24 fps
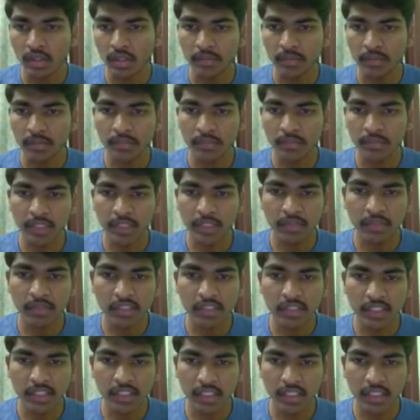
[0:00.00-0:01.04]
It will
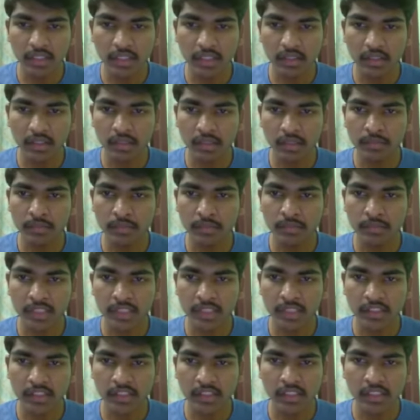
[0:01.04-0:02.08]
check
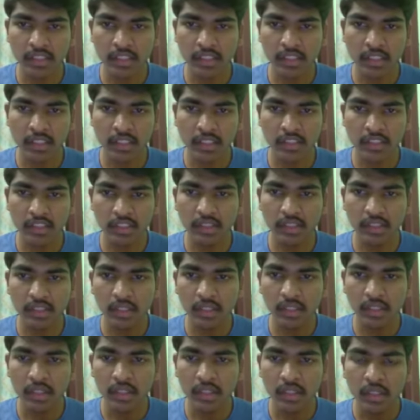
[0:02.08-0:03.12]
the condition.
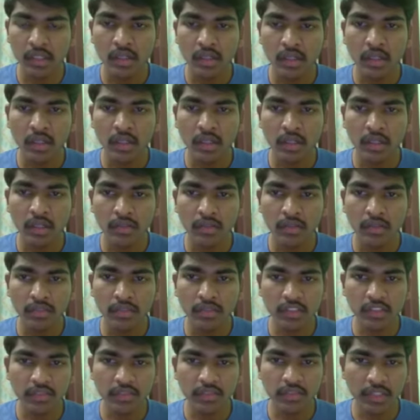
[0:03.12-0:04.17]

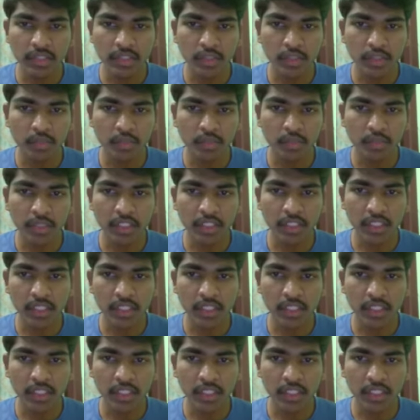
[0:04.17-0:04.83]
First we need to print the